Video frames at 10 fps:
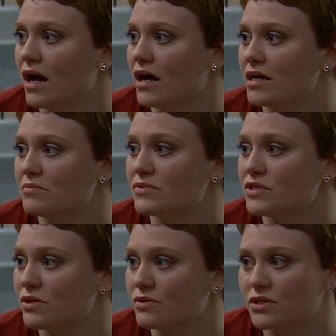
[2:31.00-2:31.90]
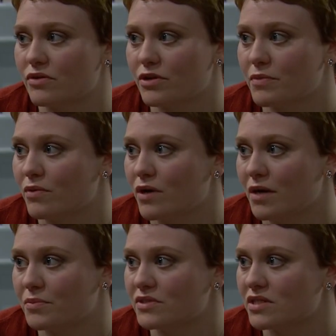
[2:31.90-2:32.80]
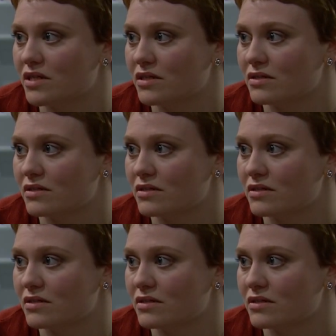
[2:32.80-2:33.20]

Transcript: I am so sorry about what happened to you.